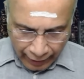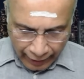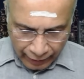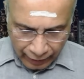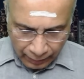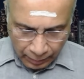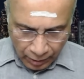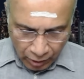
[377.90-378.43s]

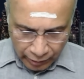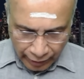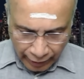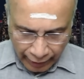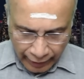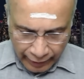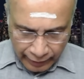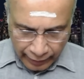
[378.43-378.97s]
at about
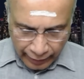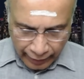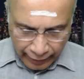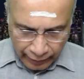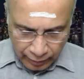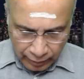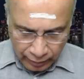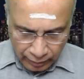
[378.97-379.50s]

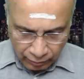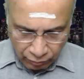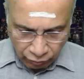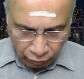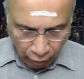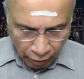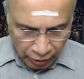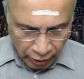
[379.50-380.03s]

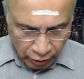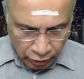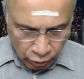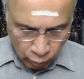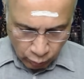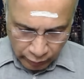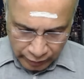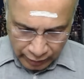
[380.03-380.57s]

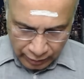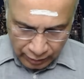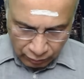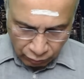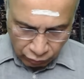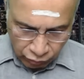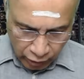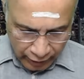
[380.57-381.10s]
8:08:42, which
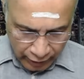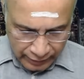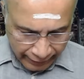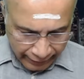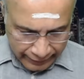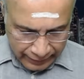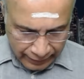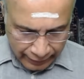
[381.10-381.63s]
is 3
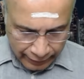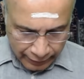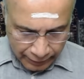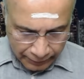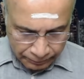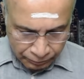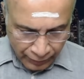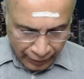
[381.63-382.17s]
seconds
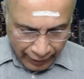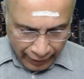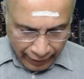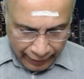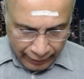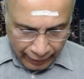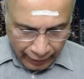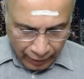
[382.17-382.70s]
later,
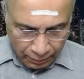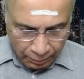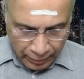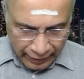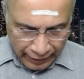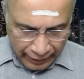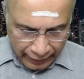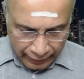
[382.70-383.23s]
and
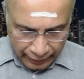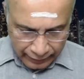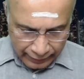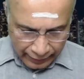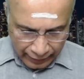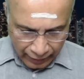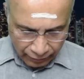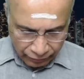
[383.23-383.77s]
immediately
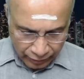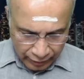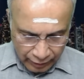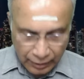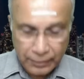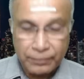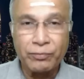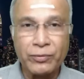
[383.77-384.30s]

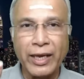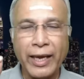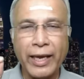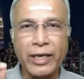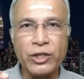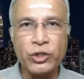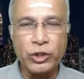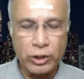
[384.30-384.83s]
thereafter, the
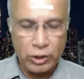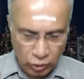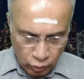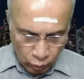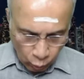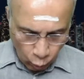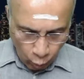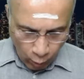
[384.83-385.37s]

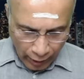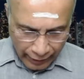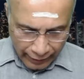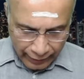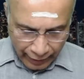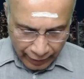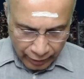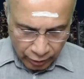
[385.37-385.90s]
engines
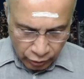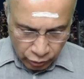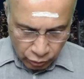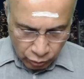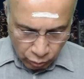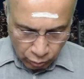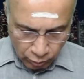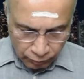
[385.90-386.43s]
1 and
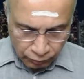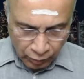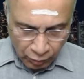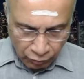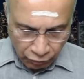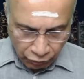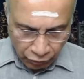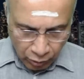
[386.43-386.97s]
2
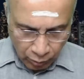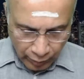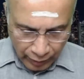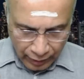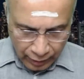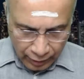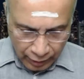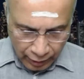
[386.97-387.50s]

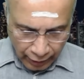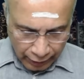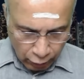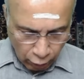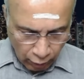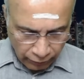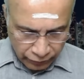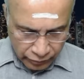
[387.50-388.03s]
fuel
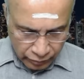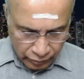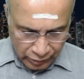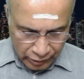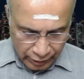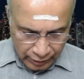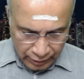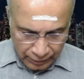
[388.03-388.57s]
cutoff
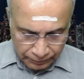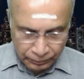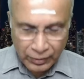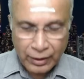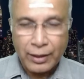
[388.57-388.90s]
switches